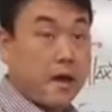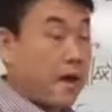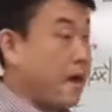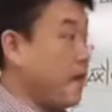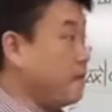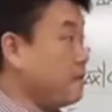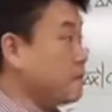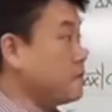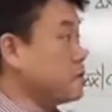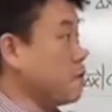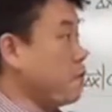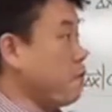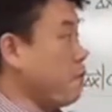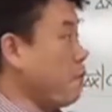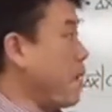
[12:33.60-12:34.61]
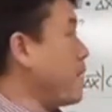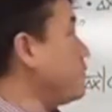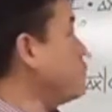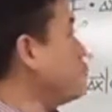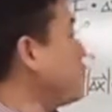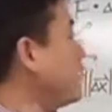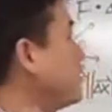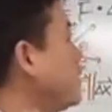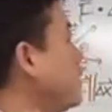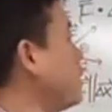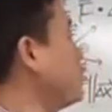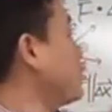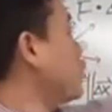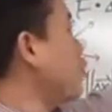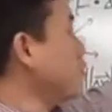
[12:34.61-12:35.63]
And so when you are
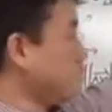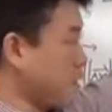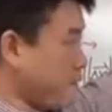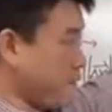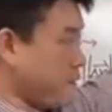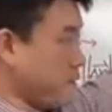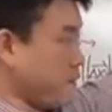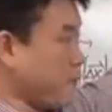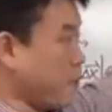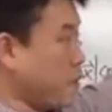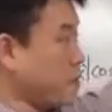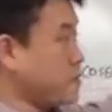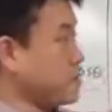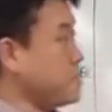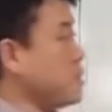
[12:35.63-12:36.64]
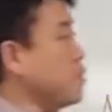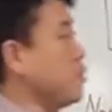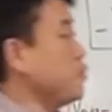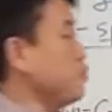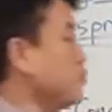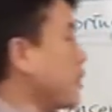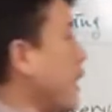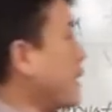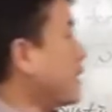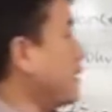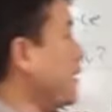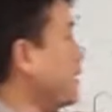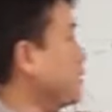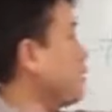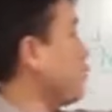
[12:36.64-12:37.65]
dealing with a conservative force, you
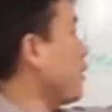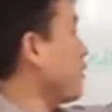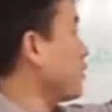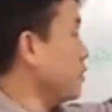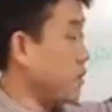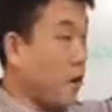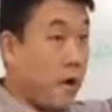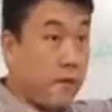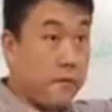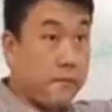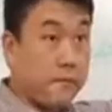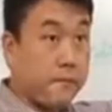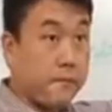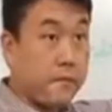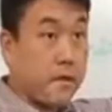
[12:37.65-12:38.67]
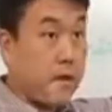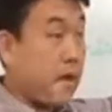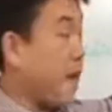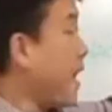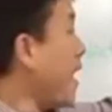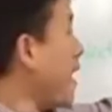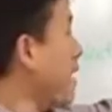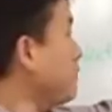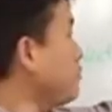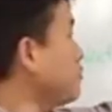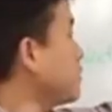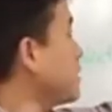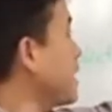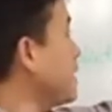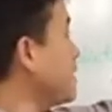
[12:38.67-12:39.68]
calculate the work done, and
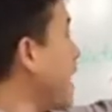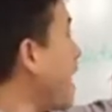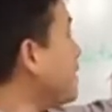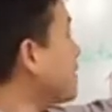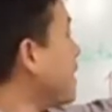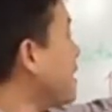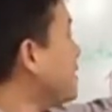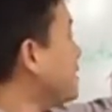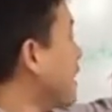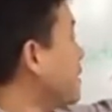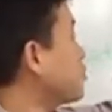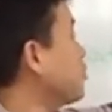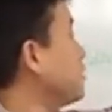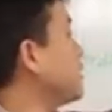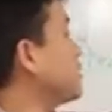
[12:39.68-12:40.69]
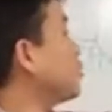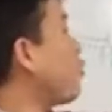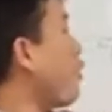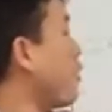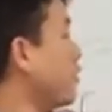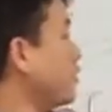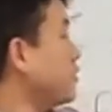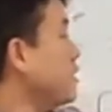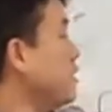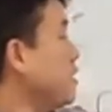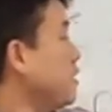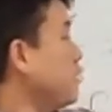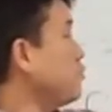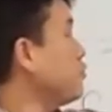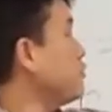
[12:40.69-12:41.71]
you say that gets actually stored
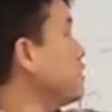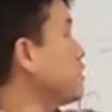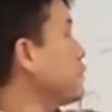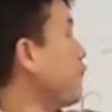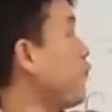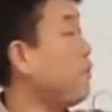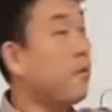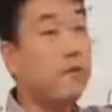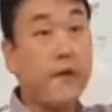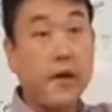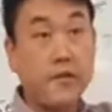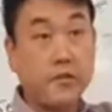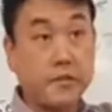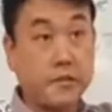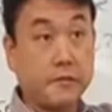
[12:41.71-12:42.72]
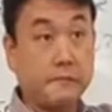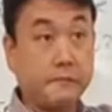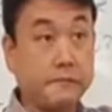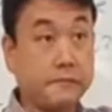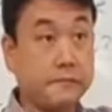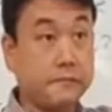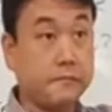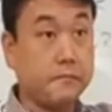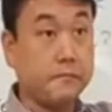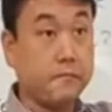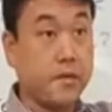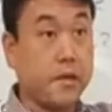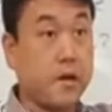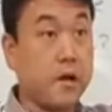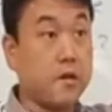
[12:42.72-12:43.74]
into this form of energy
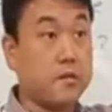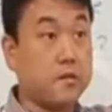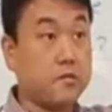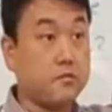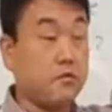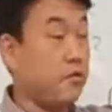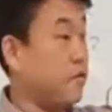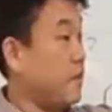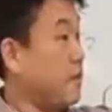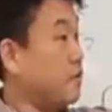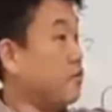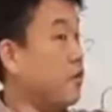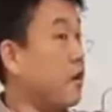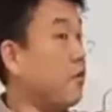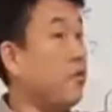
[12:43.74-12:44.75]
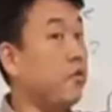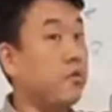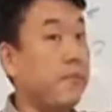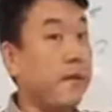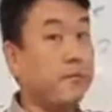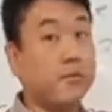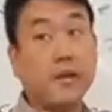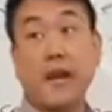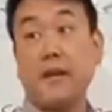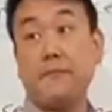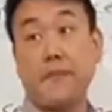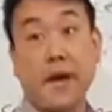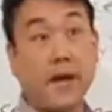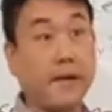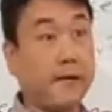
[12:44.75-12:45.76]
because you think you are going to be able to get
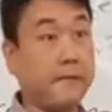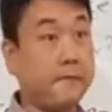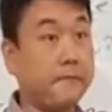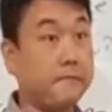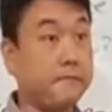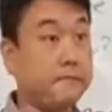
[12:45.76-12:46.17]
it back.